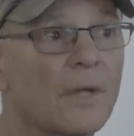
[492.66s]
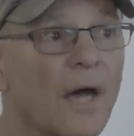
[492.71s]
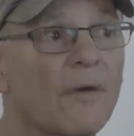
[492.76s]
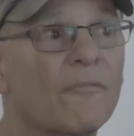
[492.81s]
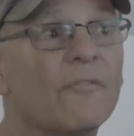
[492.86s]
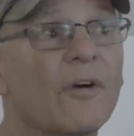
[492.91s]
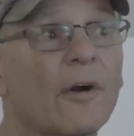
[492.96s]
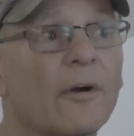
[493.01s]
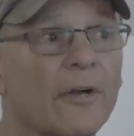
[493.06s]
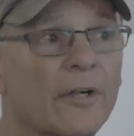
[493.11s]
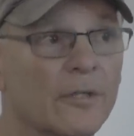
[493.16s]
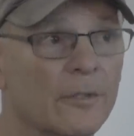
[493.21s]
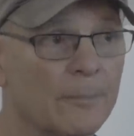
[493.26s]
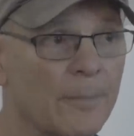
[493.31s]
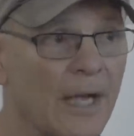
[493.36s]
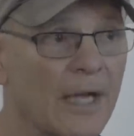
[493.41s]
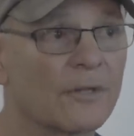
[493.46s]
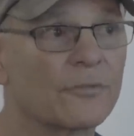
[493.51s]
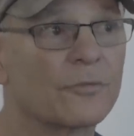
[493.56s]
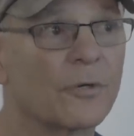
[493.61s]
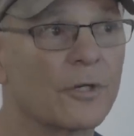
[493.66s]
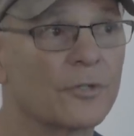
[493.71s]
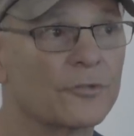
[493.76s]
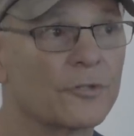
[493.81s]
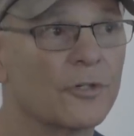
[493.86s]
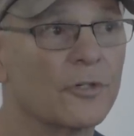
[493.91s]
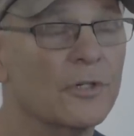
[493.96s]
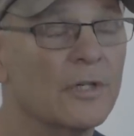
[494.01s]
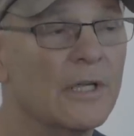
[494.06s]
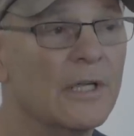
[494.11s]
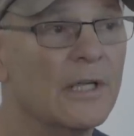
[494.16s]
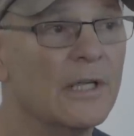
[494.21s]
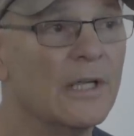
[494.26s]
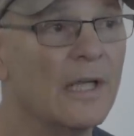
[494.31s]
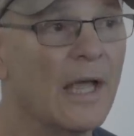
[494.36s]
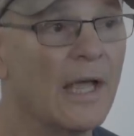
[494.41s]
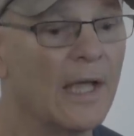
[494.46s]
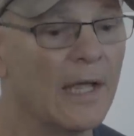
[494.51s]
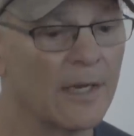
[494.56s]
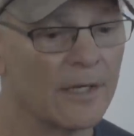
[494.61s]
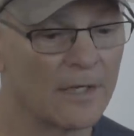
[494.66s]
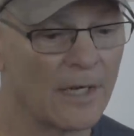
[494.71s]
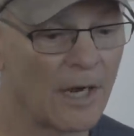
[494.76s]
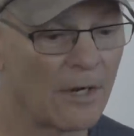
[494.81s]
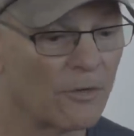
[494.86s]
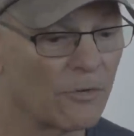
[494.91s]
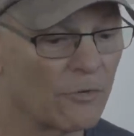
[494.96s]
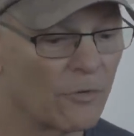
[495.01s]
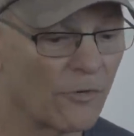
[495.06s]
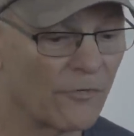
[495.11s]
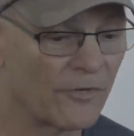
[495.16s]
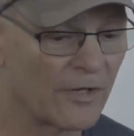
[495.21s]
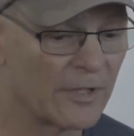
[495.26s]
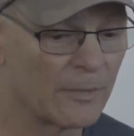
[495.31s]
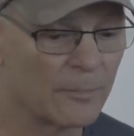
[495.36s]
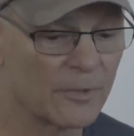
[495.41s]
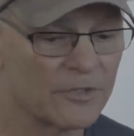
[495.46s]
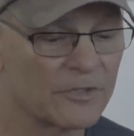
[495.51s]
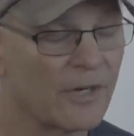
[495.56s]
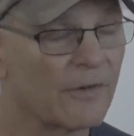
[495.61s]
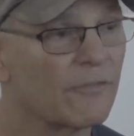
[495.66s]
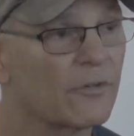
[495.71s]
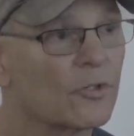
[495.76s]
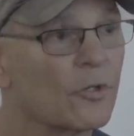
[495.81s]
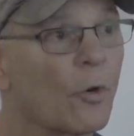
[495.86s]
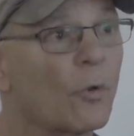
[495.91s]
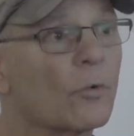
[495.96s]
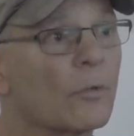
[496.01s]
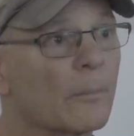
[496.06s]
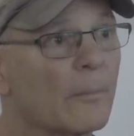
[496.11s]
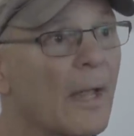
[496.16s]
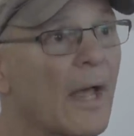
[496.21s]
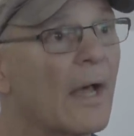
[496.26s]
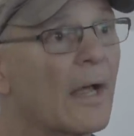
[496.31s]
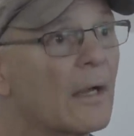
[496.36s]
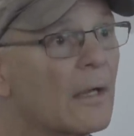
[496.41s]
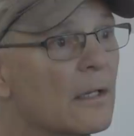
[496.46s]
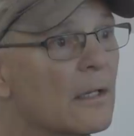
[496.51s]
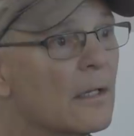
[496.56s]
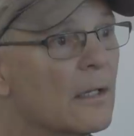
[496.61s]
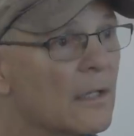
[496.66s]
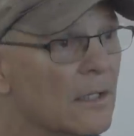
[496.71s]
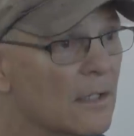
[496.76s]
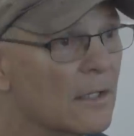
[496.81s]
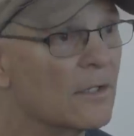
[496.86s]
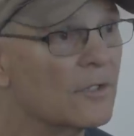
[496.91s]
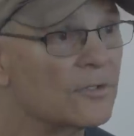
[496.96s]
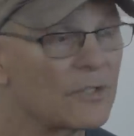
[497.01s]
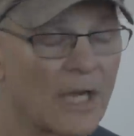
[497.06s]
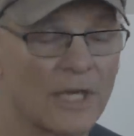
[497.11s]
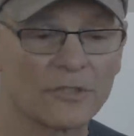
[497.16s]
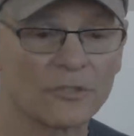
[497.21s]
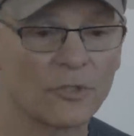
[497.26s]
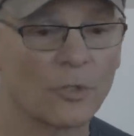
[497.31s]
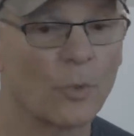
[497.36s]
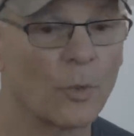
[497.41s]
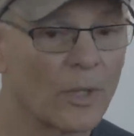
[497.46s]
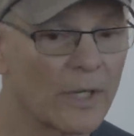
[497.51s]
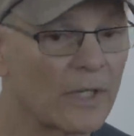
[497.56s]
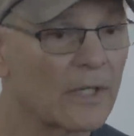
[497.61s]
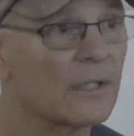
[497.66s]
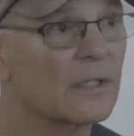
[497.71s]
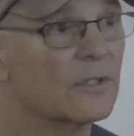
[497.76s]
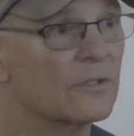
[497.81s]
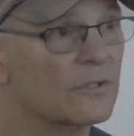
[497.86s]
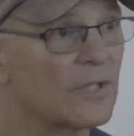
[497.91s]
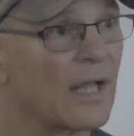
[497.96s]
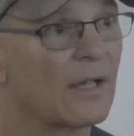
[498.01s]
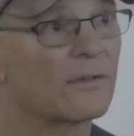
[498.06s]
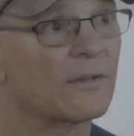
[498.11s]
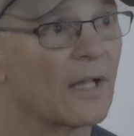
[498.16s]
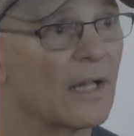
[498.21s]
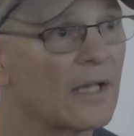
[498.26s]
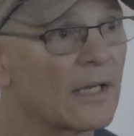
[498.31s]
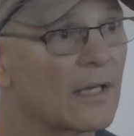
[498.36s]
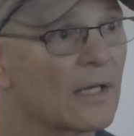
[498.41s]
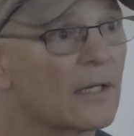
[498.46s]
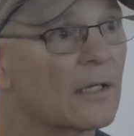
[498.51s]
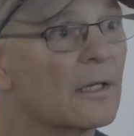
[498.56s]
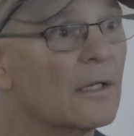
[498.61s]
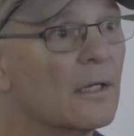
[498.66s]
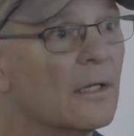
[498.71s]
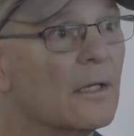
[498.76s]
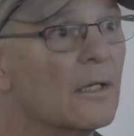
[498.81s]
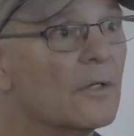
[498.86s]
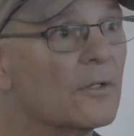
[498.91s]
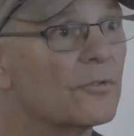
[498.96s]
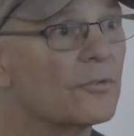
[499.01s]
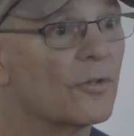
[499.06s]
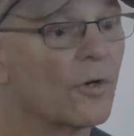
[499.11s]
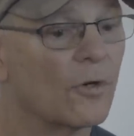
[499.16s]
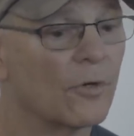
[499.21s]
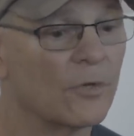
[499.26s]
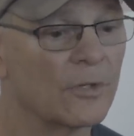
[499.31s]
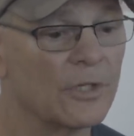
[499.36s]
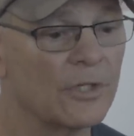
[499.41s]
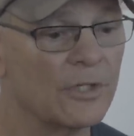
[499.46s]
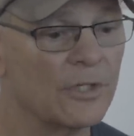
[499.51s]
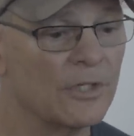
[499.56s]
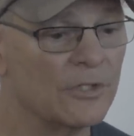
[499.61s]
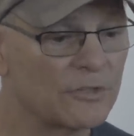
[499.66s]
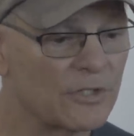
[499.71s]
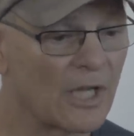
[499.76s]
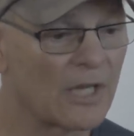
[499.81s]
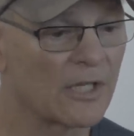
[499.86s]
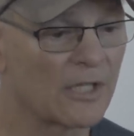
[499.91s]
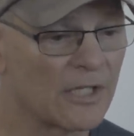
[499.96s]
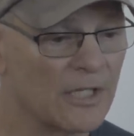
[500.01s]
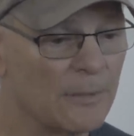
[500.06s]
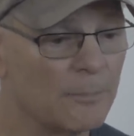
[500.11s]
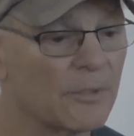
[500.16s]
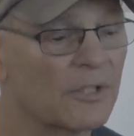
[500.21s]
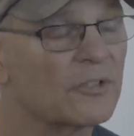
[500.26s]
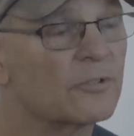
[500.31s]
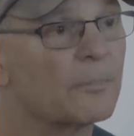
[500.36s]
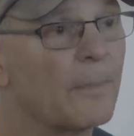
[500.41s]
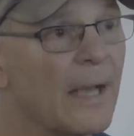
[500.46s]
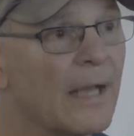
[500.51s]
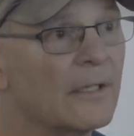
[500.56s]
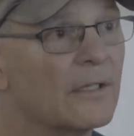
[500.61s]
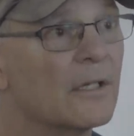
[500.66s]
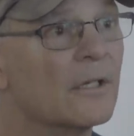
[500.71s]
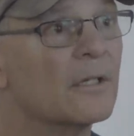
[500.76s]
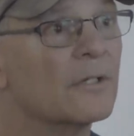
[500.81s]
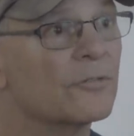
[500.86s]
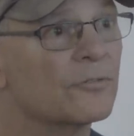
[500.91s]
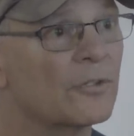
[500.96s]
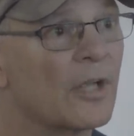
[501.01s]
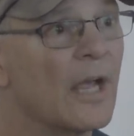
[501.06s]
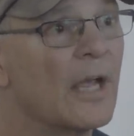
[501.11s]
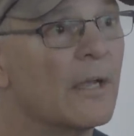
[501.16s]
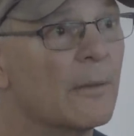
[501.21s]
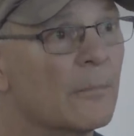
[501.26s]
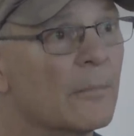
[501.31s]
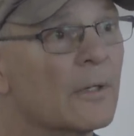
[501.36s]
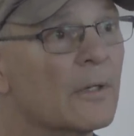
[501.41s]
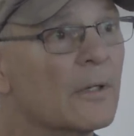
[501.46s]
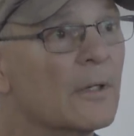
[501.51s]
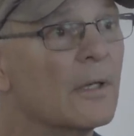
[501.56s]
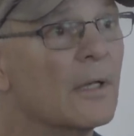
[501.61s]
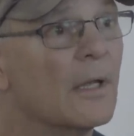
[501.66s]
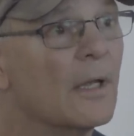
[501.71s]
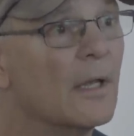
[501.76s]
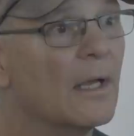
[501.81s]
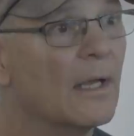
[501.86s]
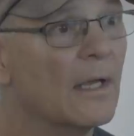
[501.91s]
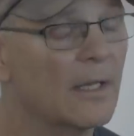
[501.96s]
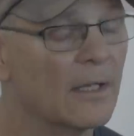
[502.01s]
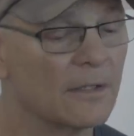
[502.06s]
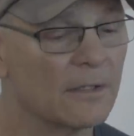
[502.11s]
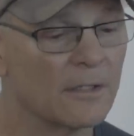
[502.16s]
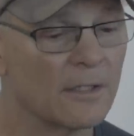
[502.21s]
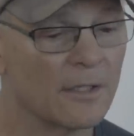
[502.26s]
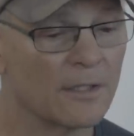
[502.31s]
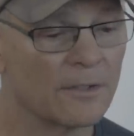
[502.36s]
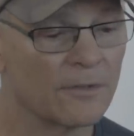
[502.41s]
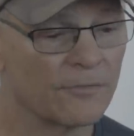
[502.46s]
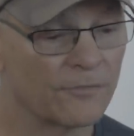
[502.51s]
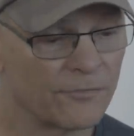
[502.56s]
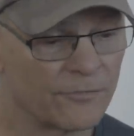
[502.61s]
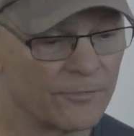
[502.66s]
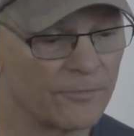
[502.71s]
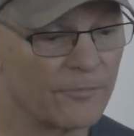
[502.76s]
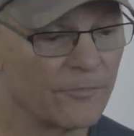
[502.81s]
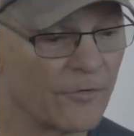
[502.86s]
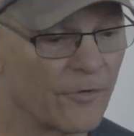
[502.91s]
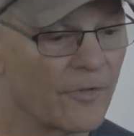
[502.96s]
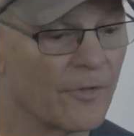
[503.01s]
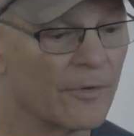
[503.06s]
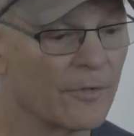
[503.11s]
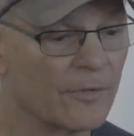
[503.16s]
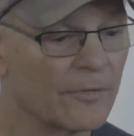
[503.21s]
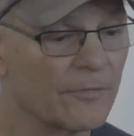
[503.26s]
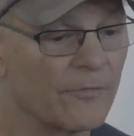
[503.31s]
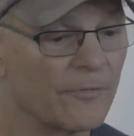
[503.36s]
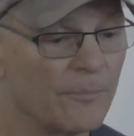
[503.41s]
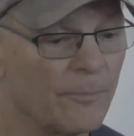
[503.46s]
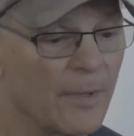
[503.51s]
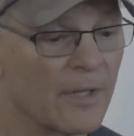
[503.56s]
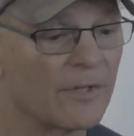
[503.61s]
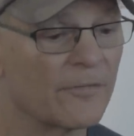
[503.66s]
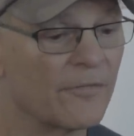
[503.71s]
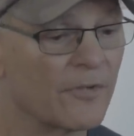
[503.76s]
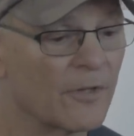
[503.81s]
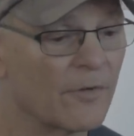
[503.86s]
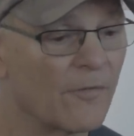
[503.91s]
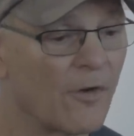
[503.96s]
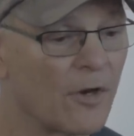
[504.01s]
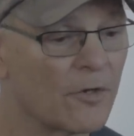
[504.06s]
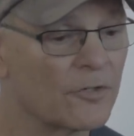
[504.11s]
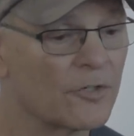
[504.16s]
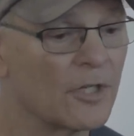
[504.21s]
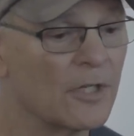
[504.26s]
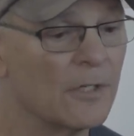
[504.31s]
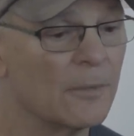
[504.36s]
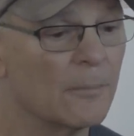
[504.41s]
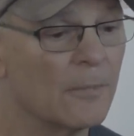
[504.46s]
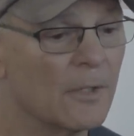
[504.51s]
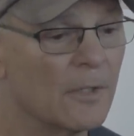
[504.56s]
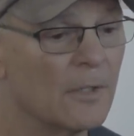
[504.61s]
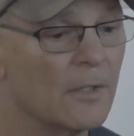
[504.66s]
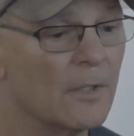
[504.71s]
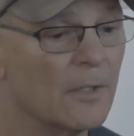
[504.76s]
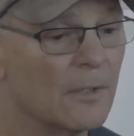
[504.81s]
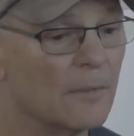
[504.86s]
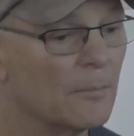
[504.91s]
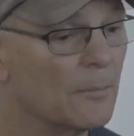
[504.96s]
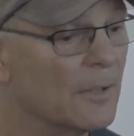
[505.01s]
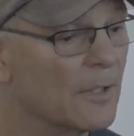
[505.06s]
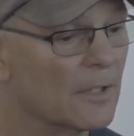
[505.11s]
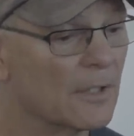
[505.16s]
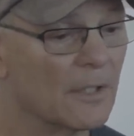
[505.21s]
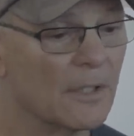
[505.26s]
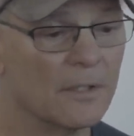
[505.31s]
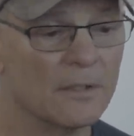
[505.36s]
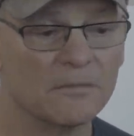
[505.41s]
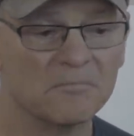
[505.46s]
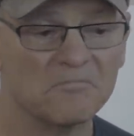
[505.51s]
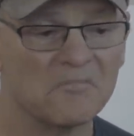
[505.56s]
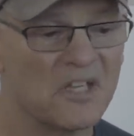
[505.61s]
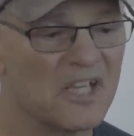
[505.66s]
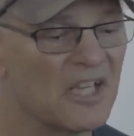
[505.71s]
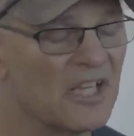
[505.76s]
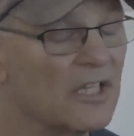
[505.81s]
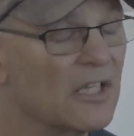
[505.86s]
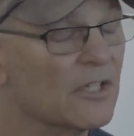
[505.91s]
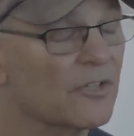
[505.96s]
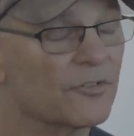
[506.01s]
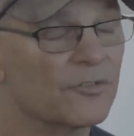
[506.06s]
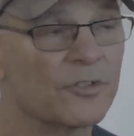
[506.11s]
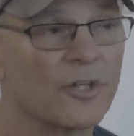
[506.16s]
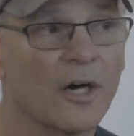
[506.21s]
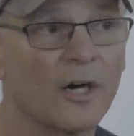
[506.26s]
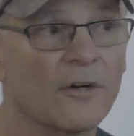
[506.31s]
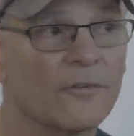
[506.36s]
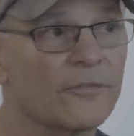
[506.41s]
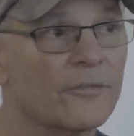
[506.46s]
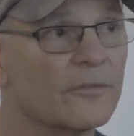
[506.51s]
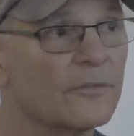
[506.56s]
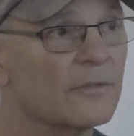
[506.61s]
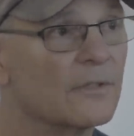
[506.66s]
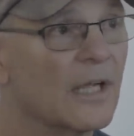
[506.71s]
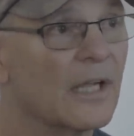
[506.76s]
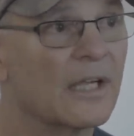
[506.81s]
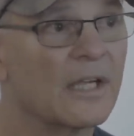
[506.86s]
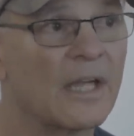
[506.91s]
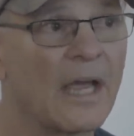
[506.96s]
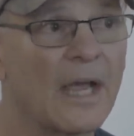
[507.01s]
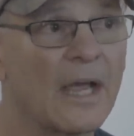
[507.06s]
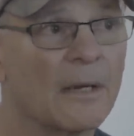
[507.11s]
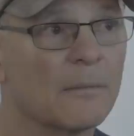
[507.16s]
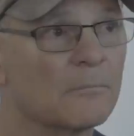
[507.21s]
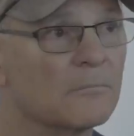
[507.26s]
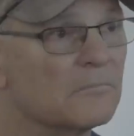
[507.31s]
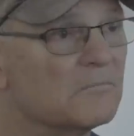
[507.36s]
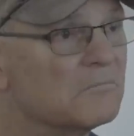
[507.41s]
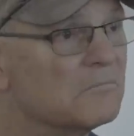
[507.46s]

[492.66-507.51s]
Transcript: a very good pass rusher. And I don't know if anybody's ever told him that. He, this guy's quick and he's athletic. So he, he's got to keep expanding his game and uh, for the benefit of our team. But he is tough. In camp,